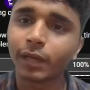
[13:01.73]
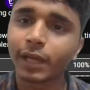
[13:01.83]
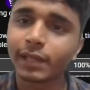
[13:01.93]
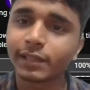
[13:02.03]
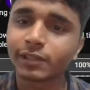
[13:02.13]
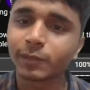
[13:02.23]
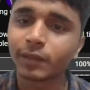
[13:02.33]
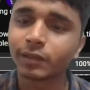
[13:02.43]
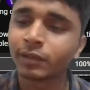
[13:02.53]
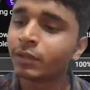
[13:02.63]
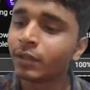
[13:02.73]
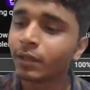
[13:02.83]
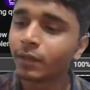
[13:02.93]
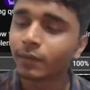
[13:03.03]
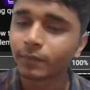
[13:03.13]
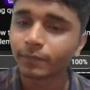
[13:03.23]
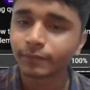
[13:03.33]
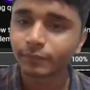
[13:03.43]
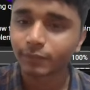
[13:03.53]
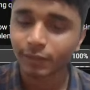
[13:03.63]
or like 6 months,
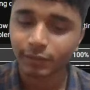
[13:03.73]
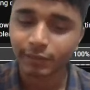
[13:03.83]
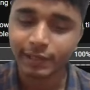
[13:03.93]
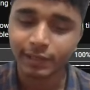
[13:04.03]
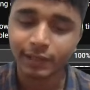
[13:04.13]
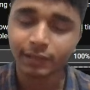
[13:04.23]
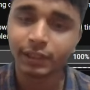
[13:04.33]
right?